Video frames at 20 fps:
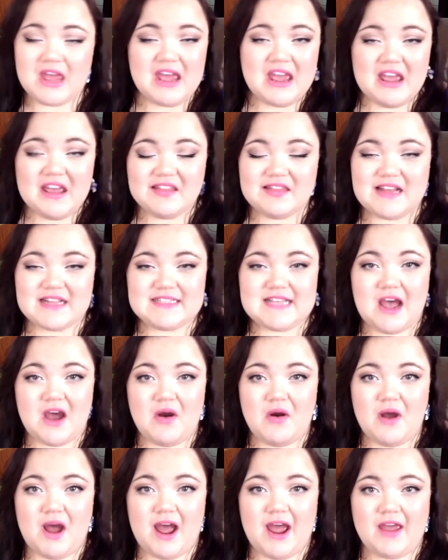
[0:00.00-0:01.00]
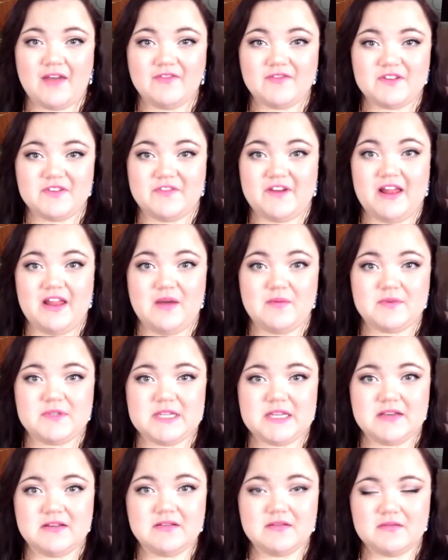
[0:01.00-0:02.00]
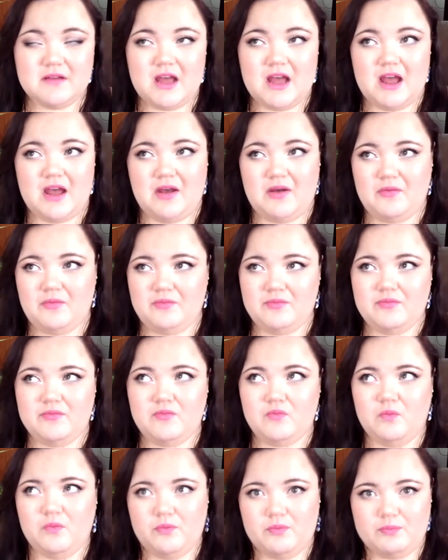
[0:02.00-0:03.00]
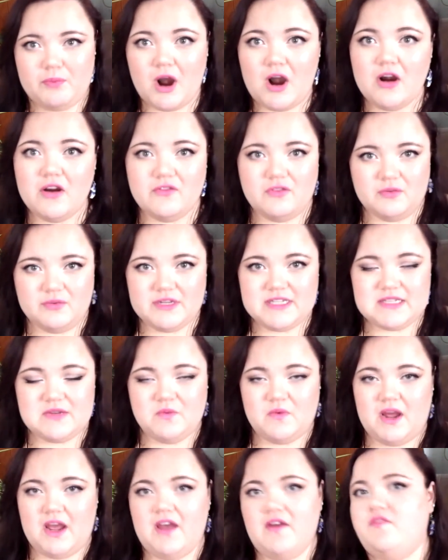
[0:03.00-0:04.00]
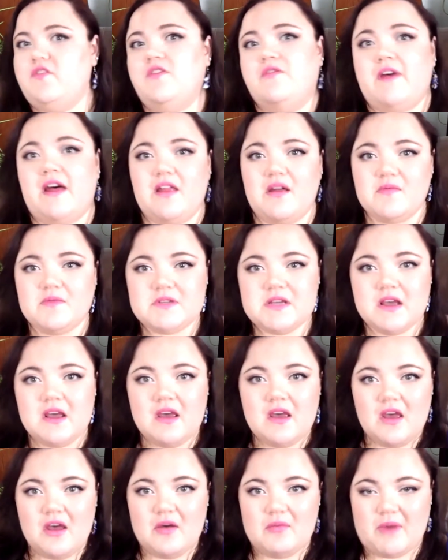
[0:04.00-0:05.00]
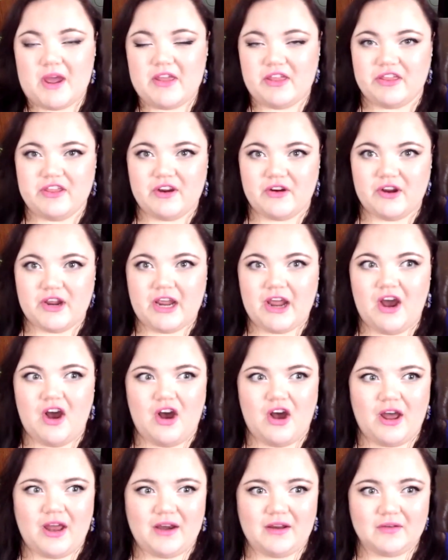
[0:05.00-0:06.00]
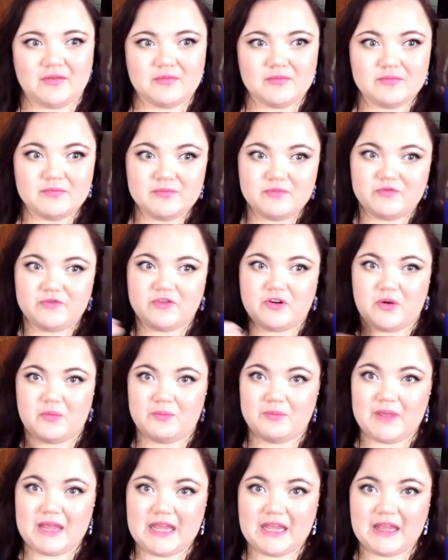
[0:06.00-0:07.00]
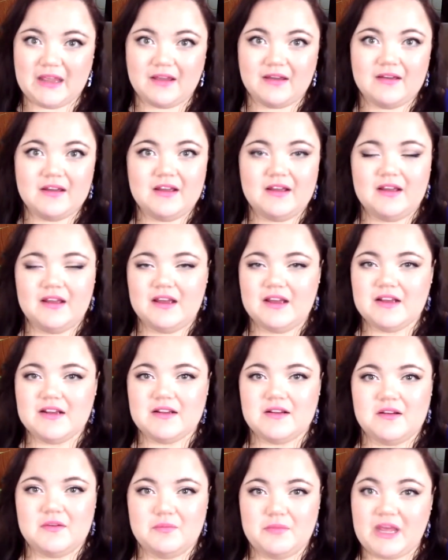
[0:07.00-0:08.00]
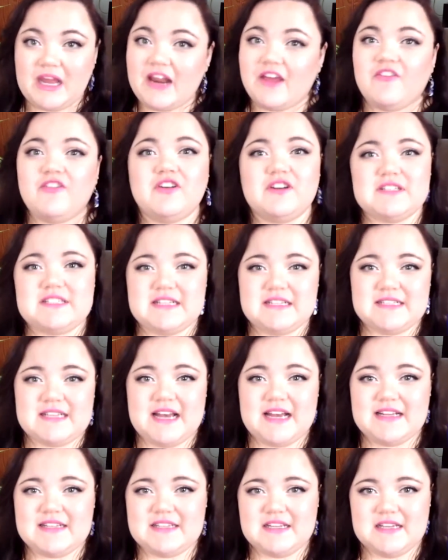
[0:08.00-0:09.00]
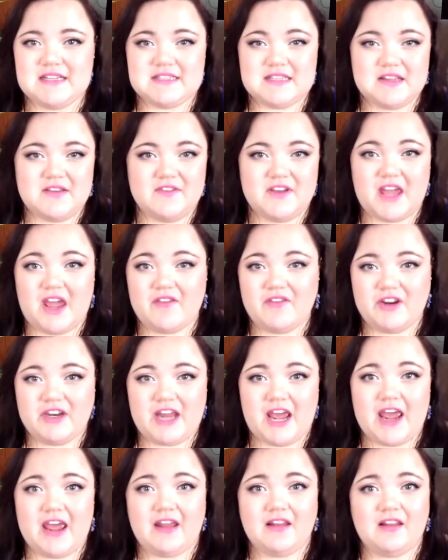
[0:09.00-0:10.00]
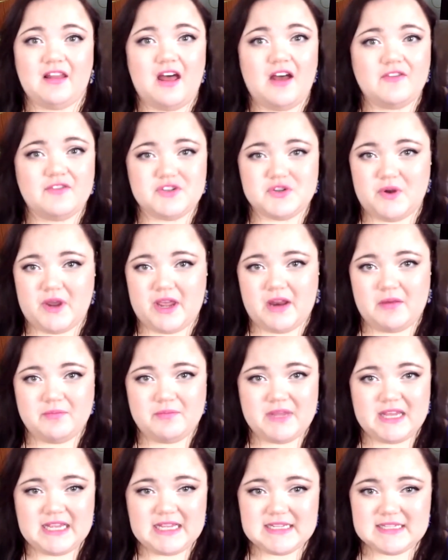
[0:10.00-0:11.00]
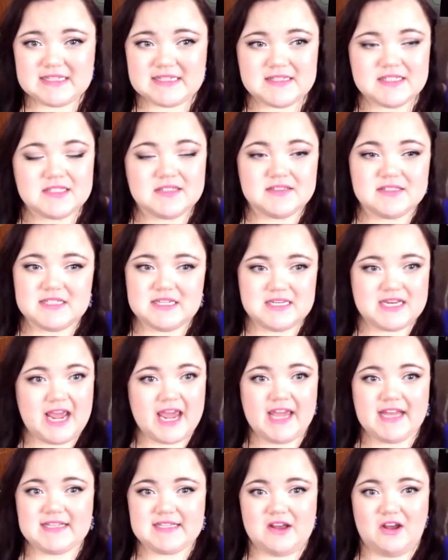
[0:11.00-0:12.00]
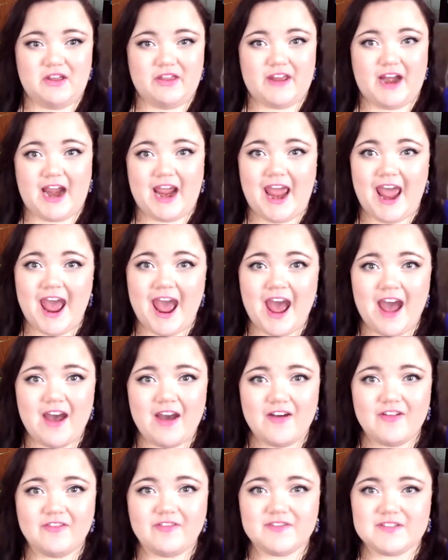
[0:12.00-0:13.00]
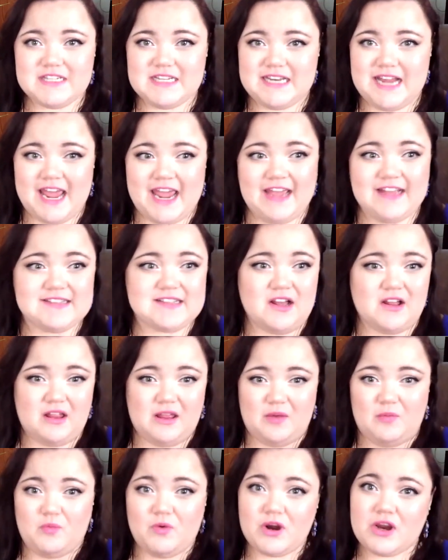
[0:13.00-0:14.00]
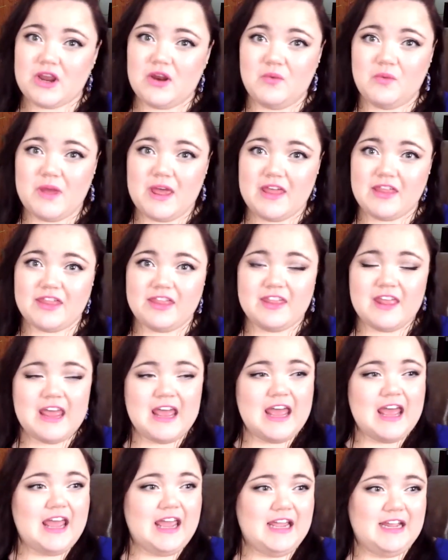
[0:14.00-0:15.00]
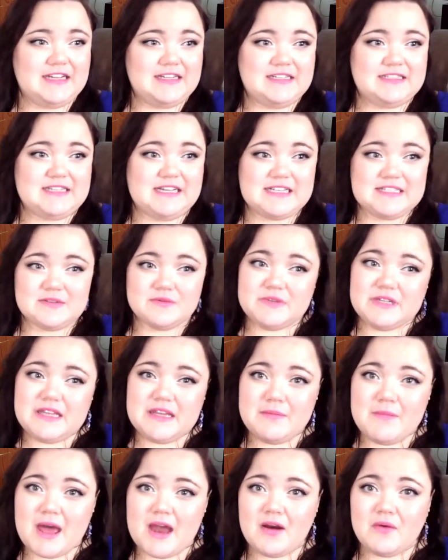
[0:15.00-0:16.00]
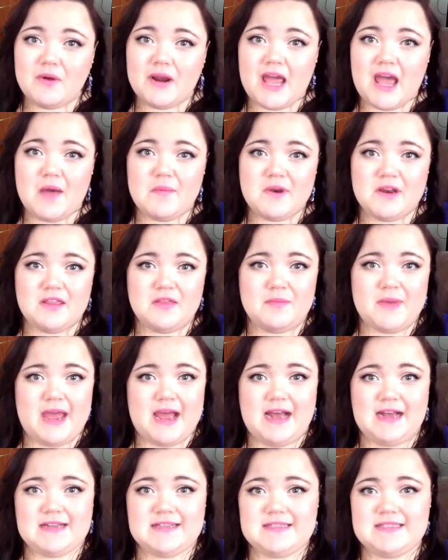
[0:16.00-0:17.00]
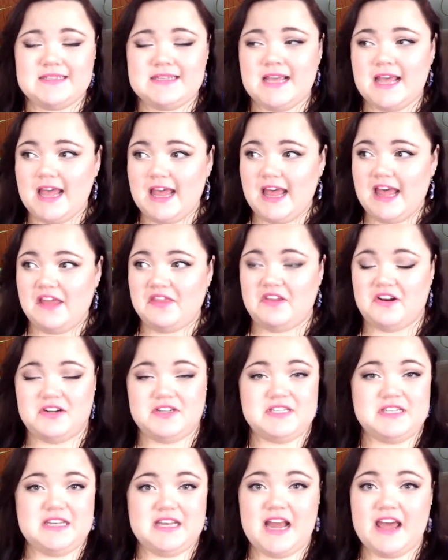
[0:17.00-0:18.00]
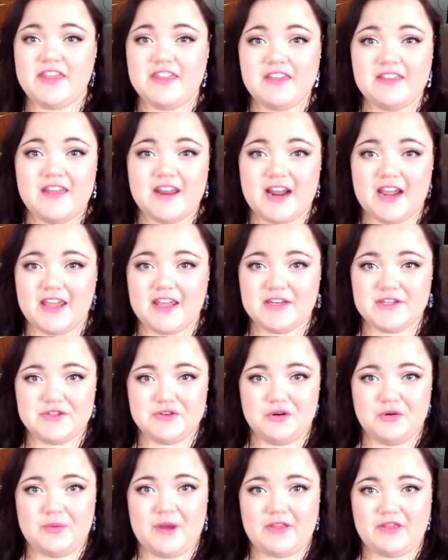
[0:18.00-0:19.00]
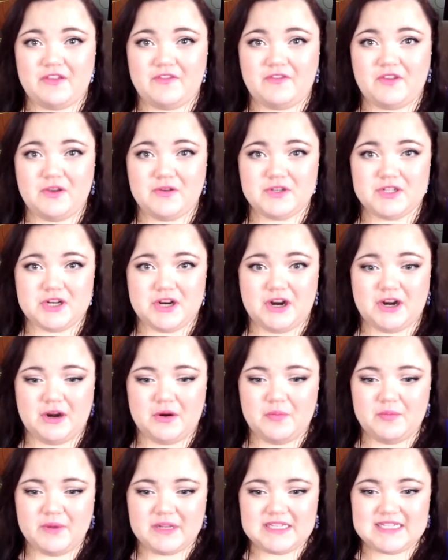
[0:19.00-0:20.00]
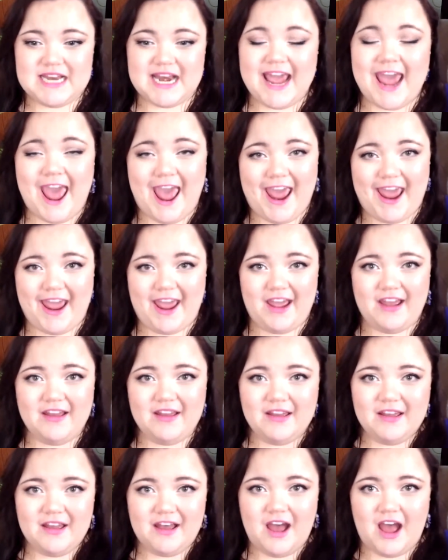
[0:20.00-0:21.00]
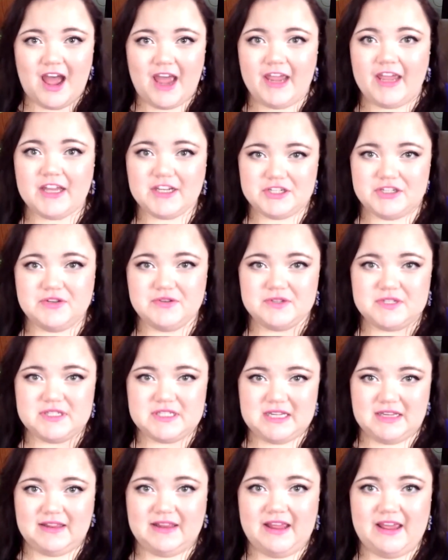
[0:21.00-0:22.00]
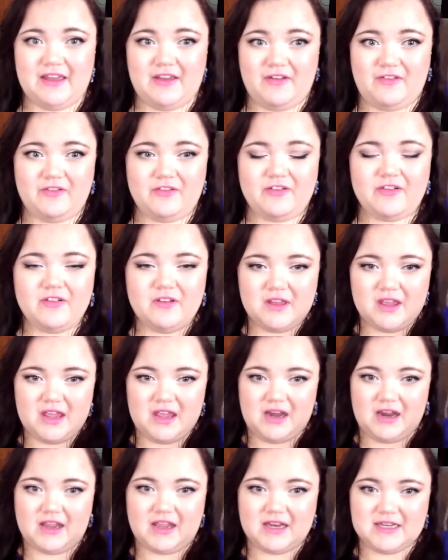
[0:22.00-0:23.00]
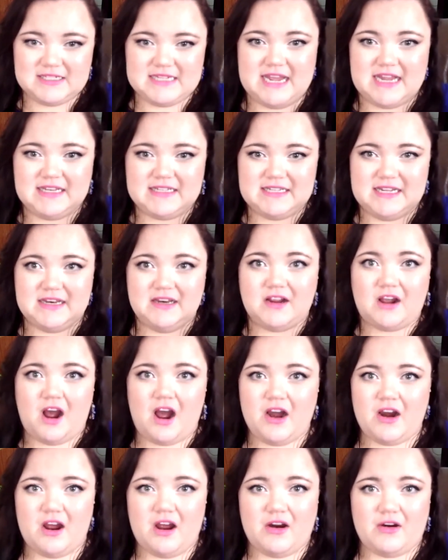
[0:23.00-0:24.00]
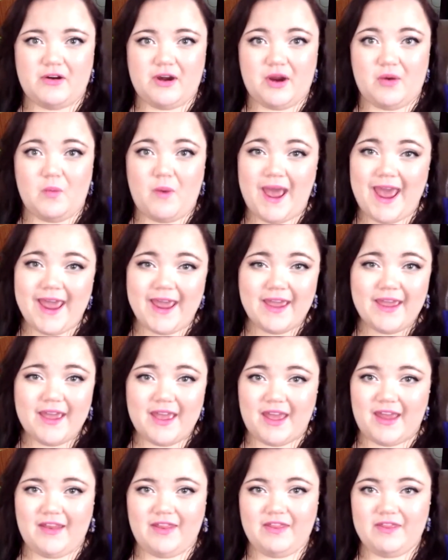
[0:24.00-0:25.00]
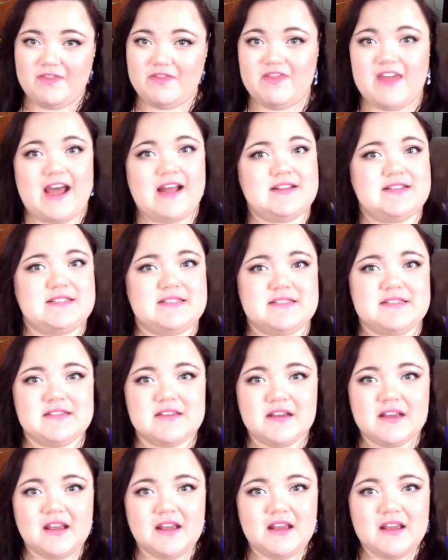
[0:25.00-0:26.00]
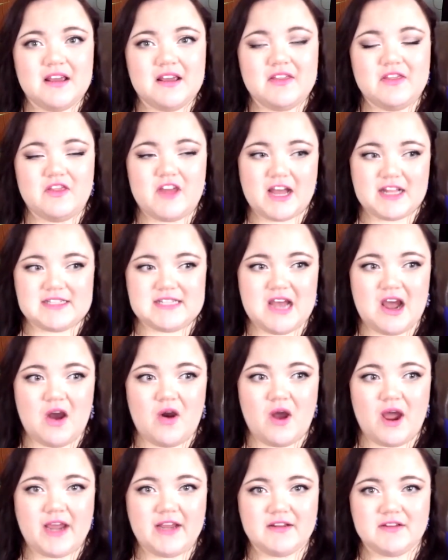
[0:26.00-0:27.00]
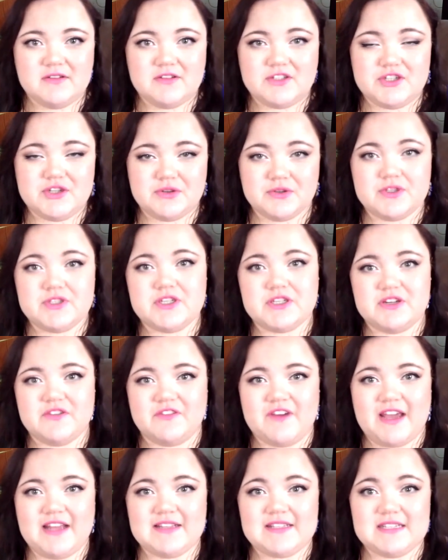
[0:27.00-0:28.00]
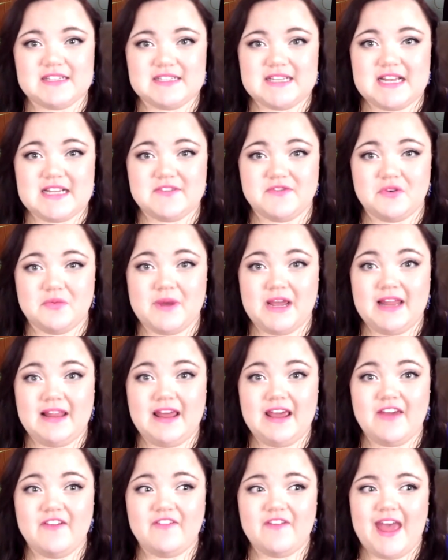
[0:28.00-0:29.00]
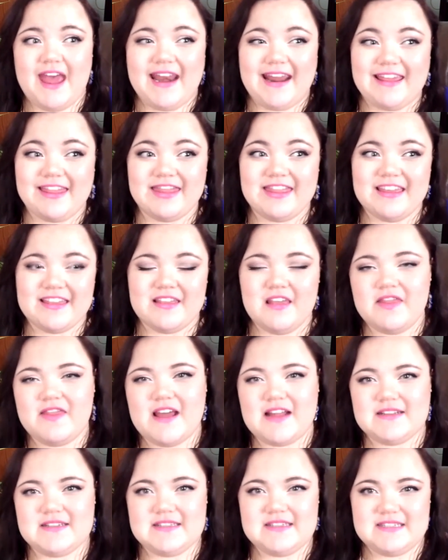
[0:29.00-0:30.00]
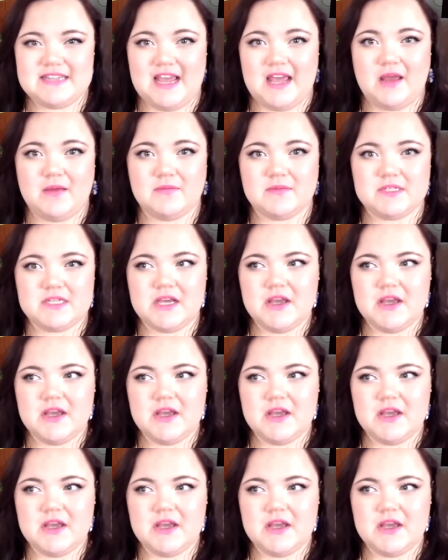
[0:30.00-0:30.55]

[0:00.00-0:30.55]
that's how I've developed um, part of the reason why I've developed my theory on, for me, Meaningful success is living every day in love, joy, and peace. Today is all that I have. Today is all I'm working with. It doesn't really matter what happened in the past. There's nothing that I can do about the future. But today, I can choose to live in a contented, God honoring way. And that's. That's how I choose to define success for my life, and I think that that stemmed